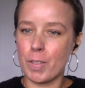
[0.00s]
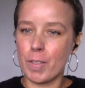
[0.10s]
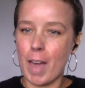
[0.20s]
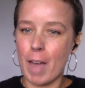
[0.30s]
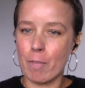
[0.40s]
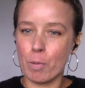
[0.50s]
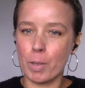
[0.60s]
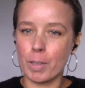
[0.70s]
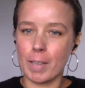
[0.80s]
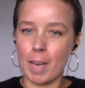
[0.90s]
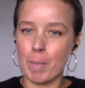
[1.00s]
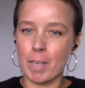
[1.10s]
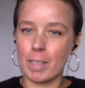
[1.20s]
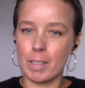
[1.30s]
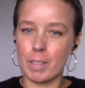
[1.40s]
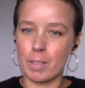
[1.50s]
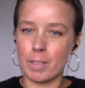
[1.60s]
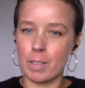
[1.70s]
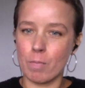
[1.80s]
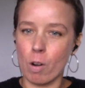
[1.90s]
that everyone could get behind is
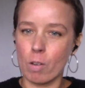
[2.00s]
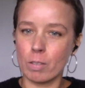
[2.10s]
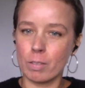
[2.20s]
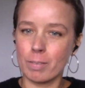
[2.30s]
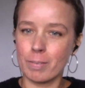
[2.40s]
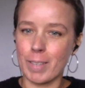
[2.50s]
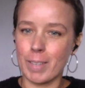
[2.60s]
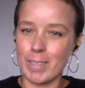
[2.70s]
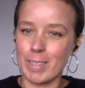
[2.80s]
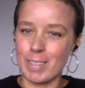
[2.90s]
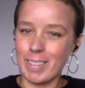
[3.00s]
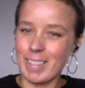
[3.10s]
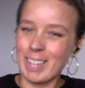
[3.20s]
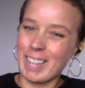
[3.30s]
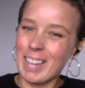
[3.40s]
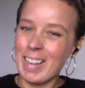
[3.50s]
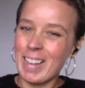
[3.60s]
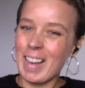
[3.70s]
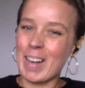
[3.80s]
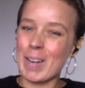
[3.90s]
wrong. There isn't.
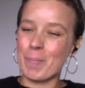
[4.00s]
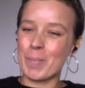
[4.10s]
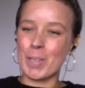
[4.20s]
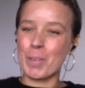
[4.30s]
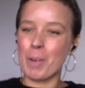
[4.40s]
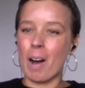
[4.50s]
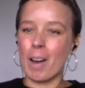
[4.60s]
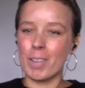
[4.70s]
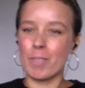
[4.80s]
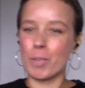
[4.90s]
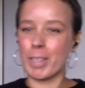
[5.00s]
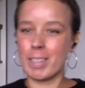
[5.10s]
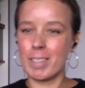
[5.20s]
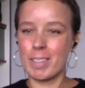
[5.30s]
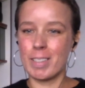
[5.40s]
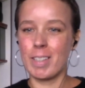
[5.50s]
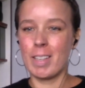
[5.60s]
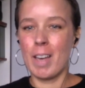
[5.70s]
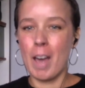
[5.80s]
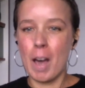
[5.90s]
So you can't avoid
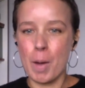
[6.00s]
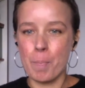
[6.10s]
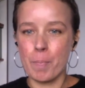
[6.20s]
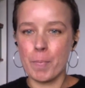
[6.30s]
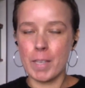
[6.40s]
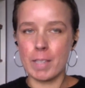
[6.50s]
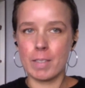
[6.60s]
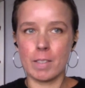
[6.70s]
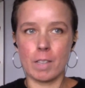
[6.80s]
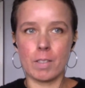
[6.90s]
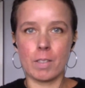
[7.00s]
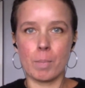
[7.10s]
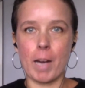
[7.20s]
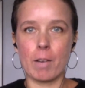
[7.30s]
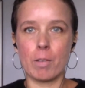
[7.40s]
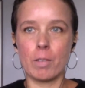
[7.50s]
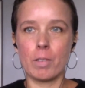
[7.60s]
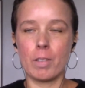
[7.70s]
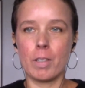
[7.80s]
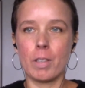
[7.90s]
these discussions about
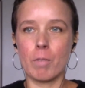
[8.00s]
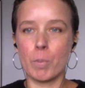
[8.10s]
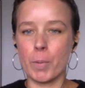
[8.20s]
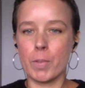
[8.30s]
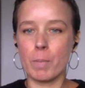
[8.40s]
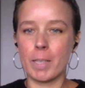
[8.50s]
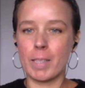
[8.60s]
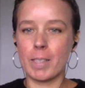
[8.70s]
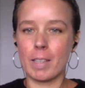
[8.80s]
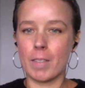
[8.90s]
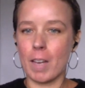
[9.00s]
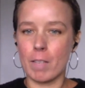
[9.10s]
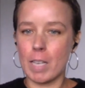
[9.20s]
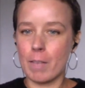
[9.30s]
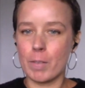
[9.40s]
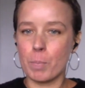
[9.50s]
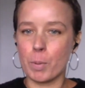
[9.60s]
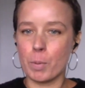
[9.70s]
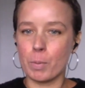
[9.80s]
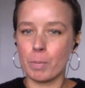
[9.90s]
responsibility. They're
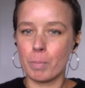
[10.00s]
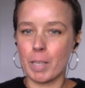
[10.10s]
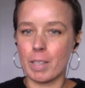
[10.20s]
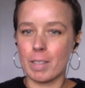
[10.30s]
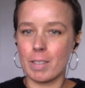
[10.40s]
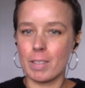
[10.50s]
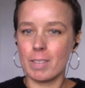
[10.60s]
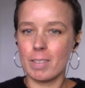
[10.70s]
inevitable because